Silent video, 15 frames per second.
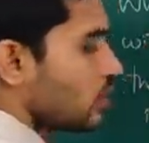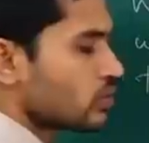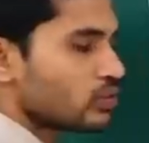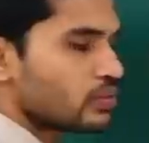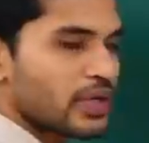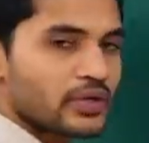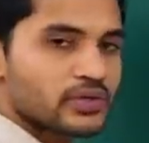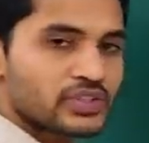So,
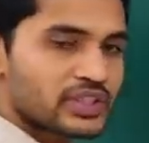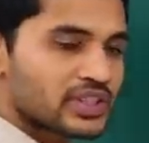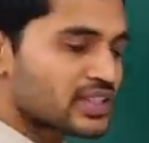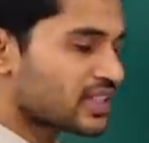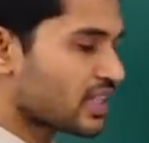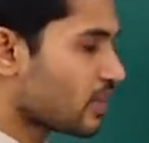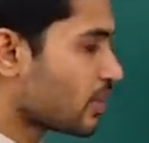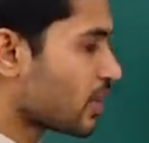by using the
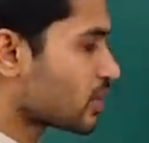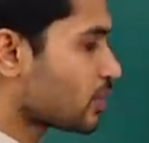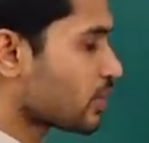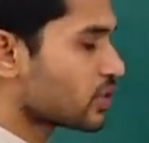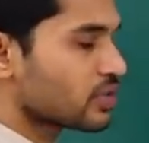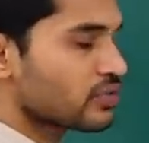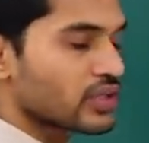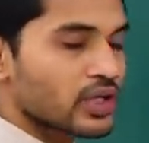same
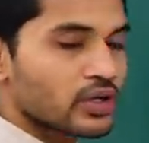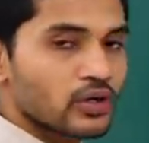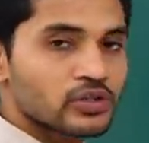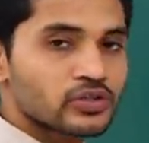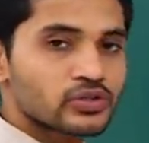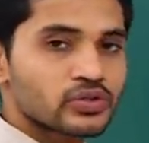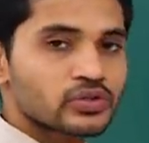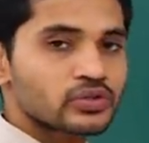expression we can
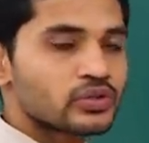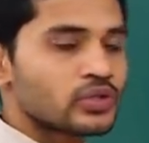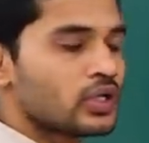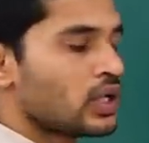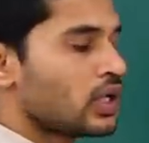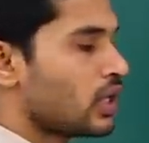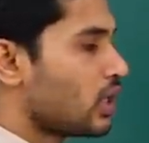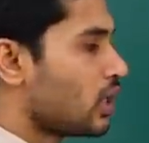also
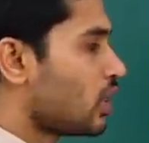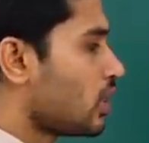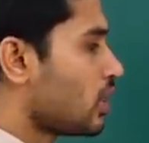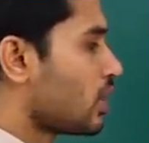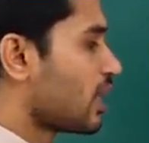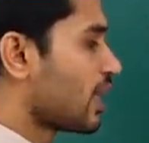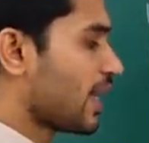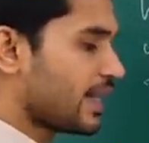uh,
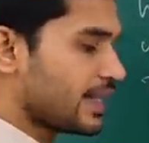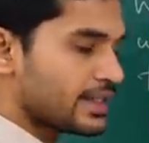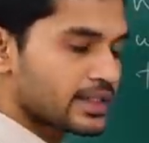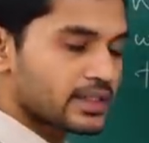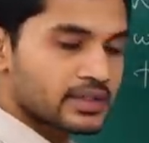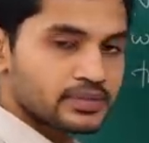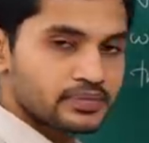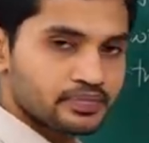write
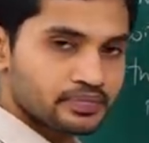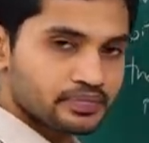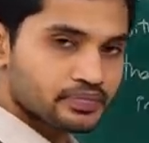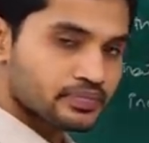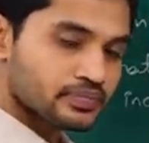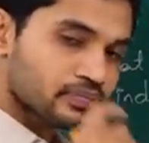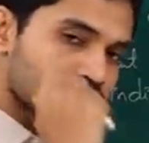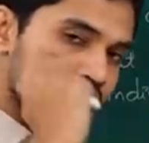
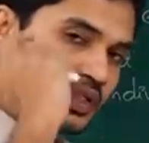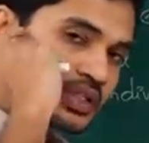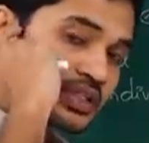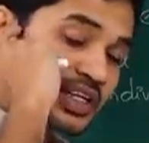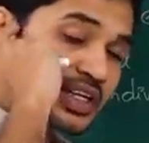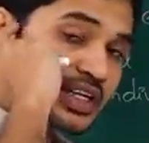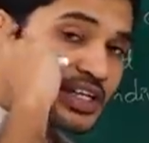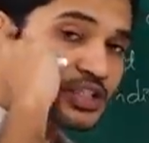
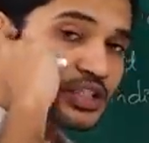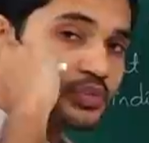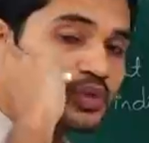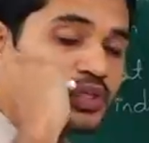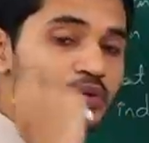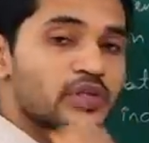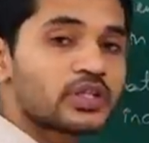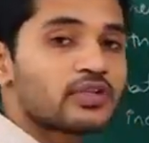the relation
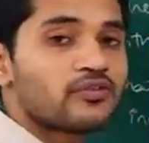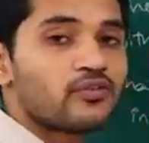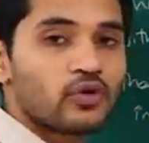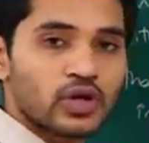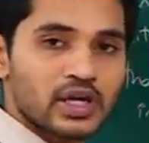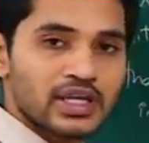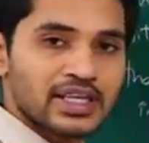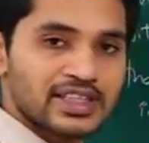between the
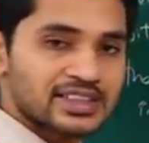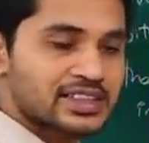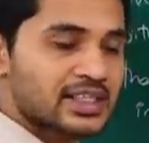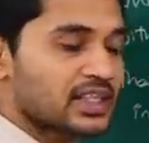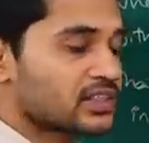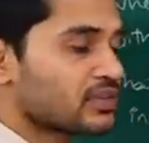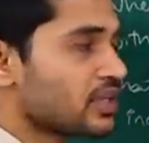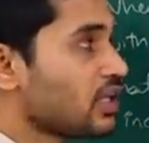focal lengths
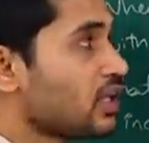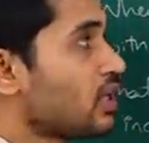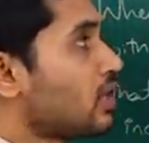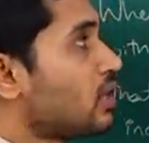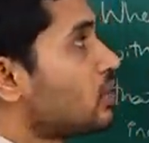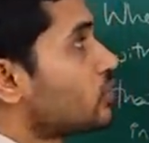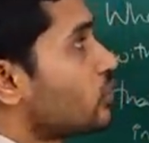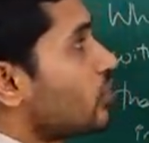as well.
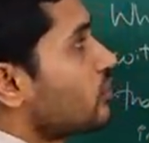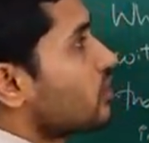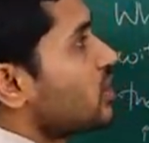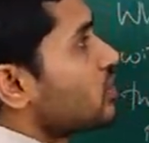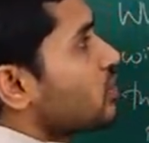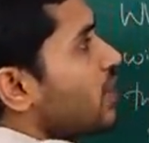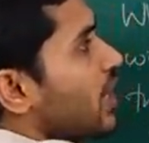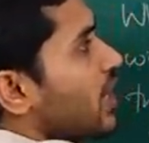So, if
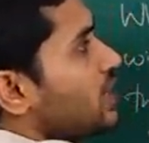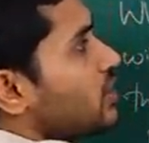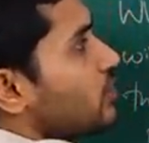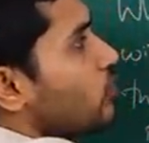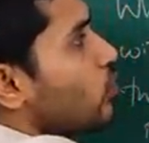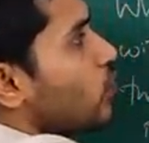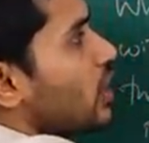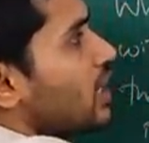this one has a
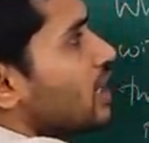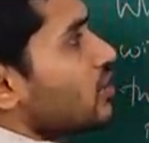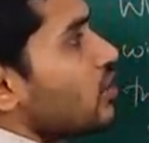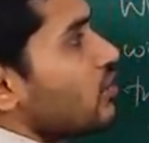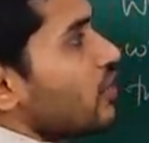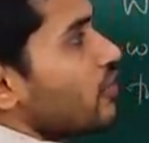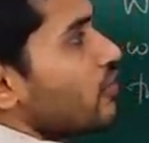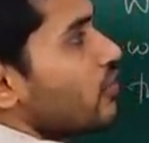focal length
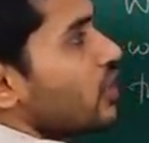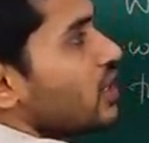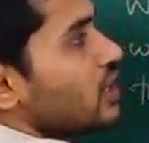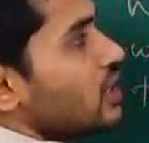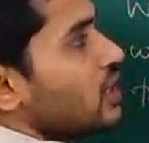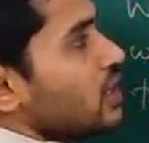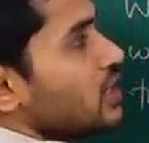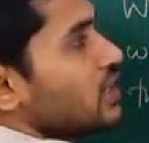of f
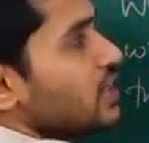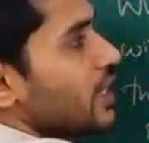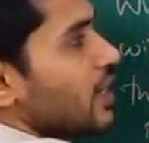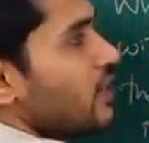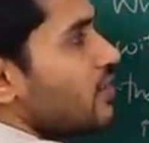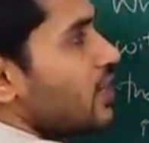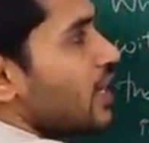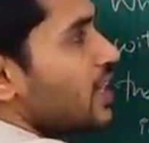1,
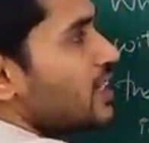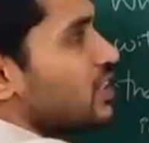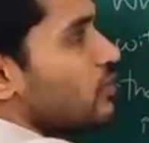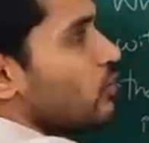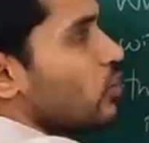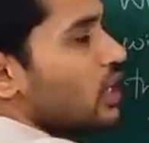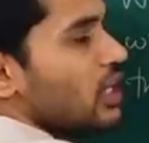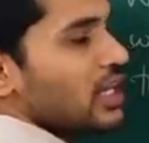second one has a
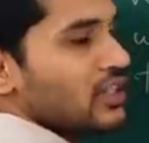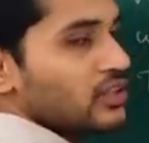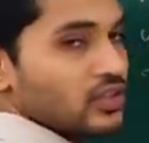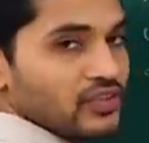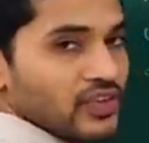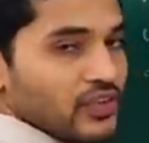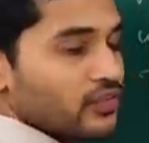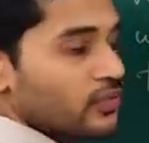focal length
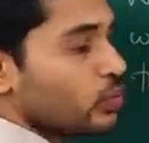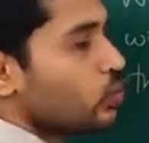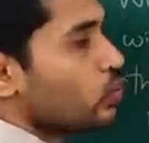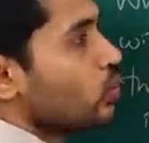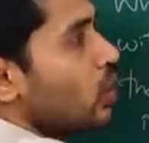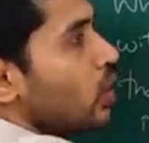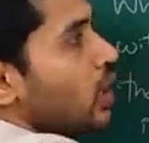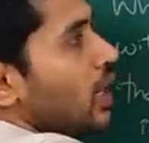of f 2
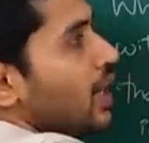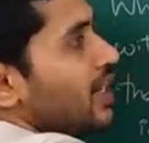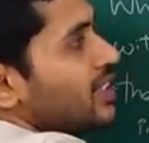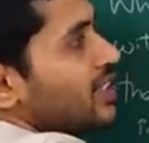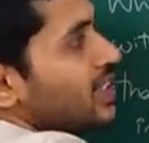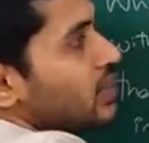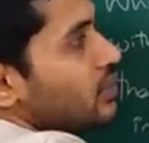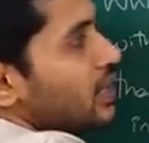and
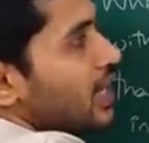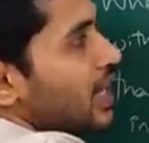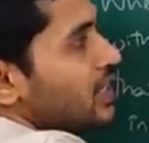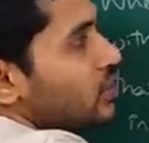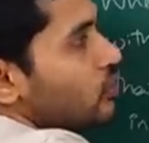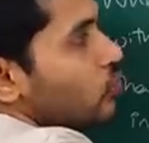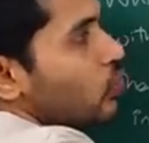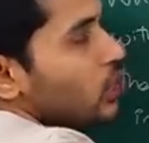third one
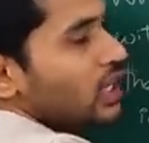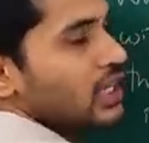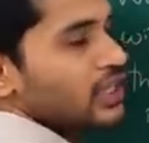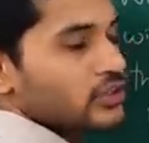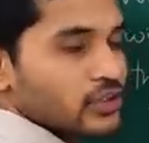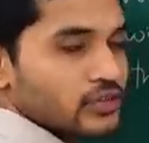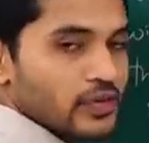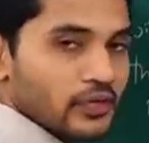has a focal
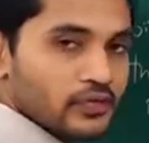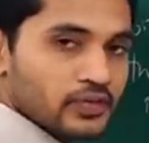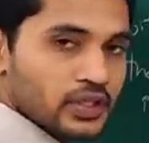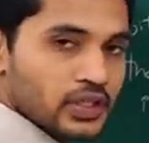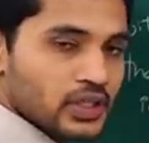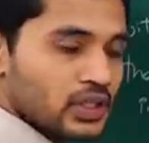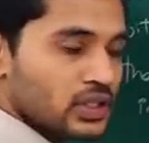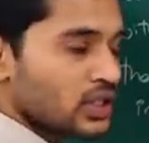length of f
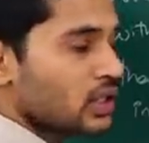3